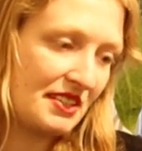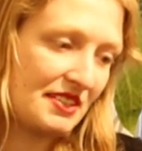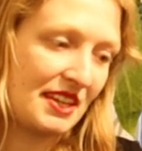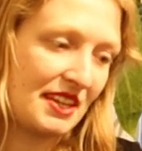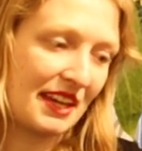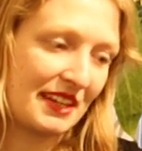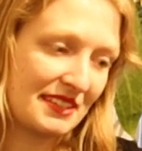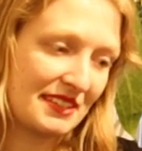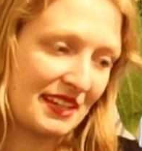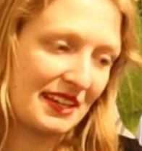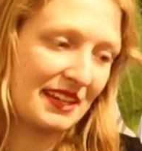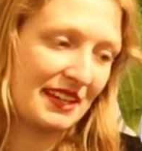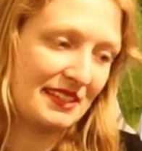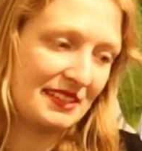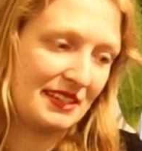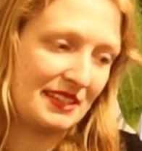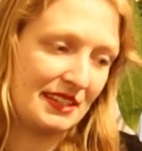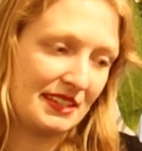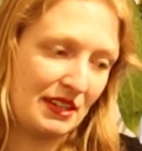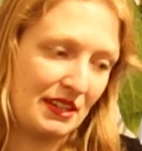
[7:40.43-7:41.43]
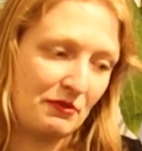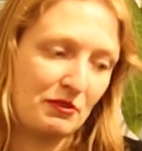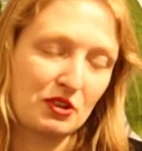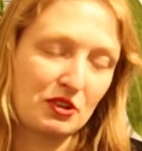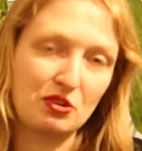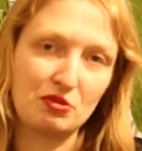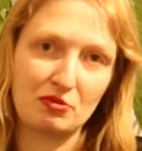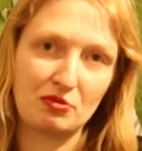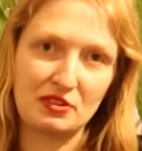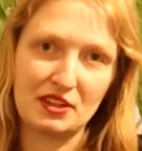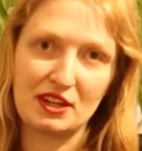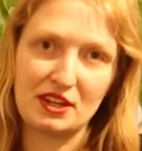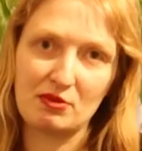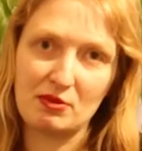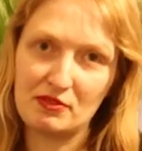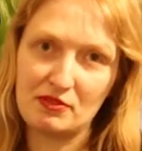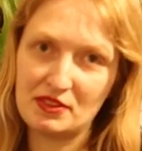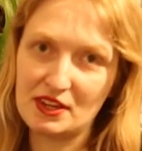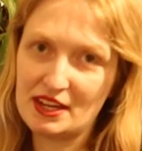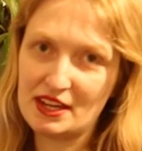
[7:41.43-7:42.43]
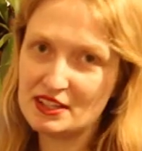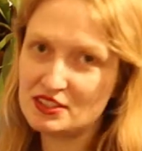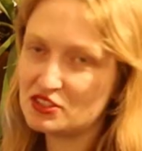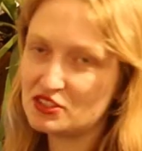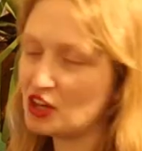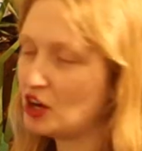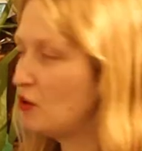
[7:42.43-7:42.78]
sexing is the difficult thing with this.